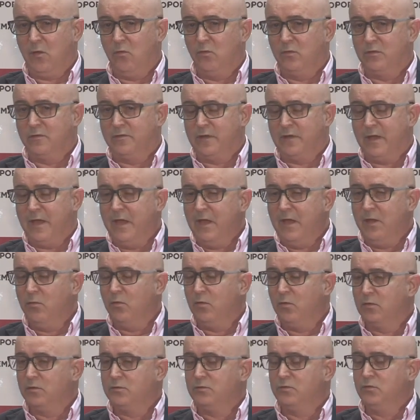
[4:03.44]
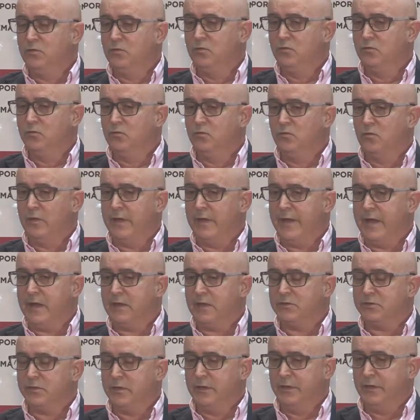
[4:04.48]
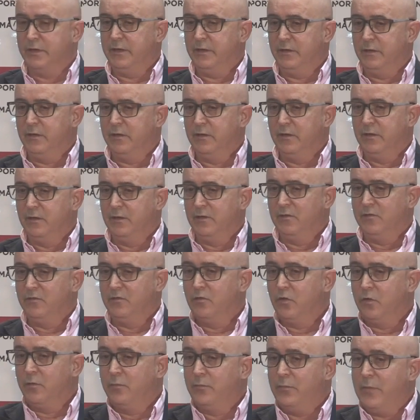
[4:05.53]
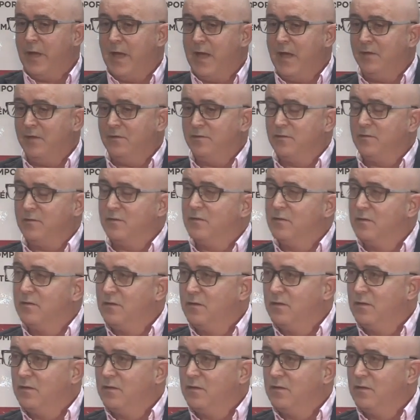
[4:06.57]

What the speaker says: was able to actually surpass